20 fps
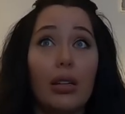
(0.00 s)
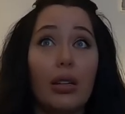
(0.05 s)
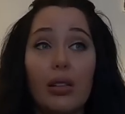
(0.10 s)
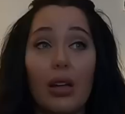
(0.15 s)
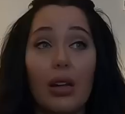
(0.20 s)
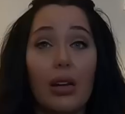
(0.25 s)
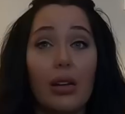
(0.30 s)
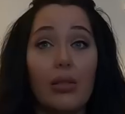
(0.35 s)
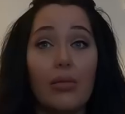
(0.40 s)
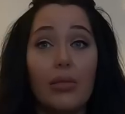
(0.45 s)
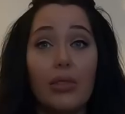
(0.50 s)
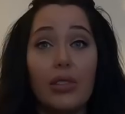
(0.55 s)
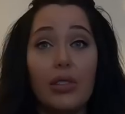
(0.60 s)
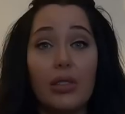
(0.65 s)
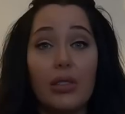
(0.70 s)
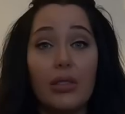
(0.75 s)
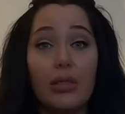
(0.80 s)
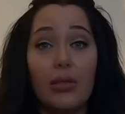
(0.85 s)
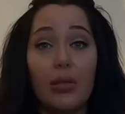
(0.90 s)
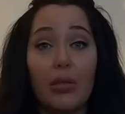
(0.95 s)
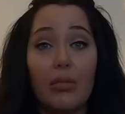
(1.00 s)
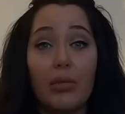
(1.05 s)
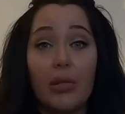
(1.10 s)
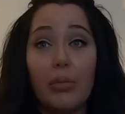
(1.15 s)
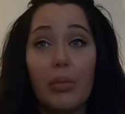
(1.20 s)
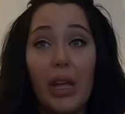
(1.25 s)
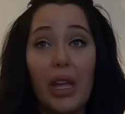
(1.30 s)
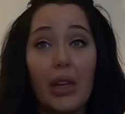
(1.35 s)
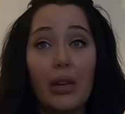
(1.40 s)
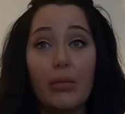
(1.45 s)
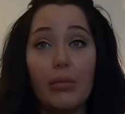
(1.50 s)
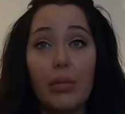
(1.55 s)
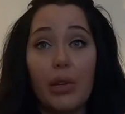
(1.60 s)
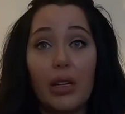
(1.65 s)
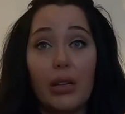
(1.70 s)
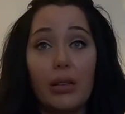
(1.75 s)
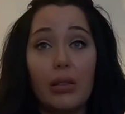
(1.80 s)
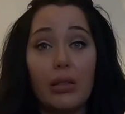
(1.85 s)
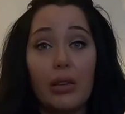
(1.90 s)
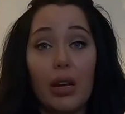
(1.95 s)
I thought I was just normal pain,
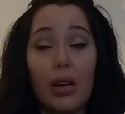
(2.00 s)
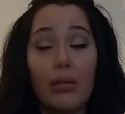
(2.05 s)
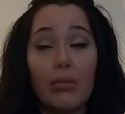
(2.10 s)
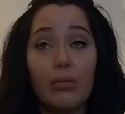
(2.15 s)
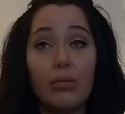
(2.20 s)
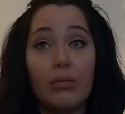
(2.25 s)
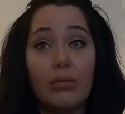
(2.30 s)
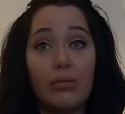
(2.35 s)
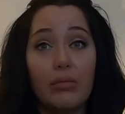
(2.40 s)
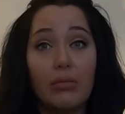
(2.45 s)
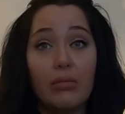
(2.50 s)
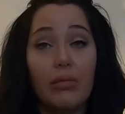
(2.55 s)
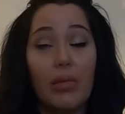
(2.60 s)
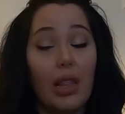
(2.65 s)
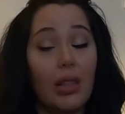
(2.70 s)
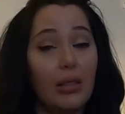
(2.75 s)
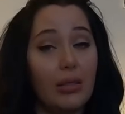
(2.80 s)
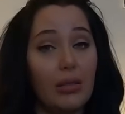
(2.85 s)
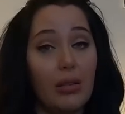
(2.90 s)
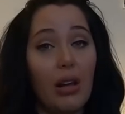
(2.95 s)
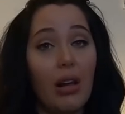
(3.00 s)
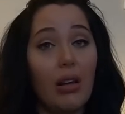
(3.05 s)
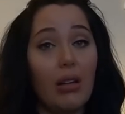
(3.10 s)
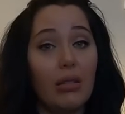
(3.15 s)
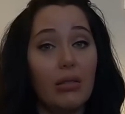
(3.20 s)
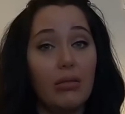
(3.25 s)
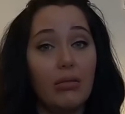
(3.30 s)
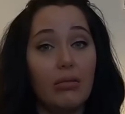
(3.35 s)
but damn, it's not.